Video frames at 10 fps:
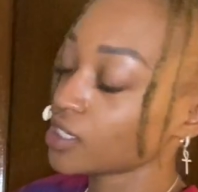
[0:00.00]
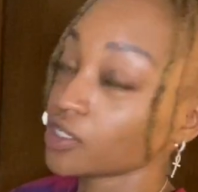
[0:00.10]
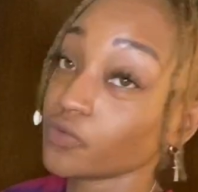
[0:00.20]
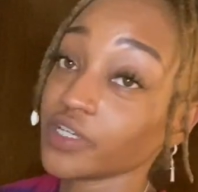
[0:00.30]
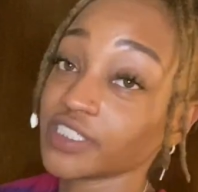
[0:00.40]
the
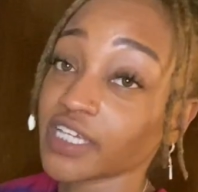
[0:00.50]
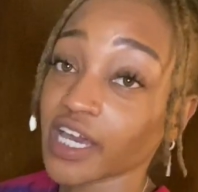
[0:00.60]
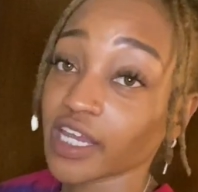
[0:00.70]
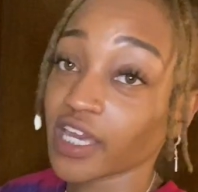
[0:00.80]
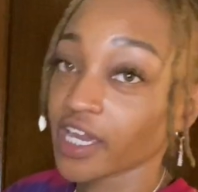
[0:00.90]

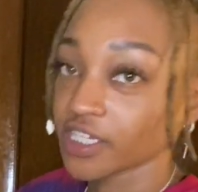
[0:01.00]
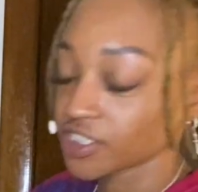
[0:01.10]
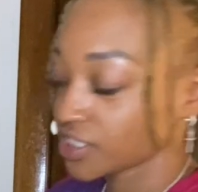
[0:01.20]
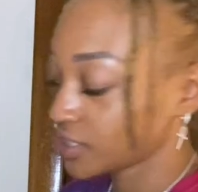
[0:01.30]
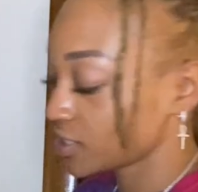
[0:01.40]
Louisiana
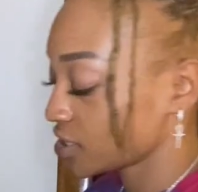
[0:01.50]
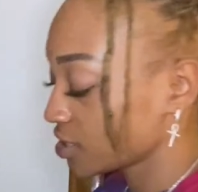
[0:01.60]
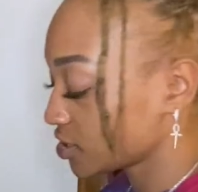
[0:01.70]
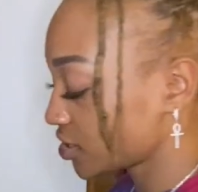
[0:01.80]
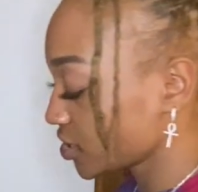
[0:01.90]
Cajun
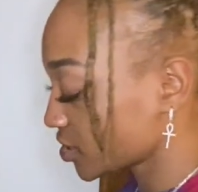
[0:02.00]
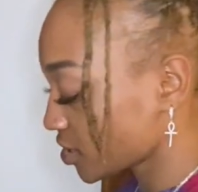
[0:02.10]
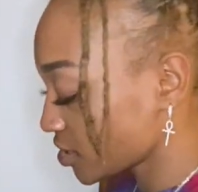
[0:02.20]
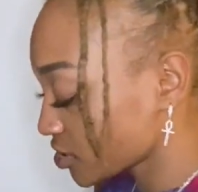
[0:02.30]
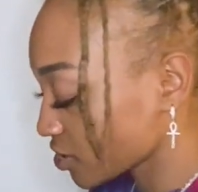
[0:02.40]
seasoning.
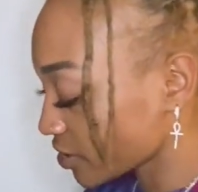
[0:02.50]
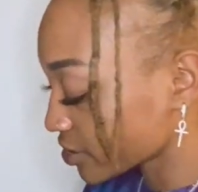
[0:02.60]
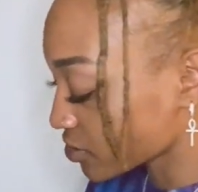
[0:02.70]
So let's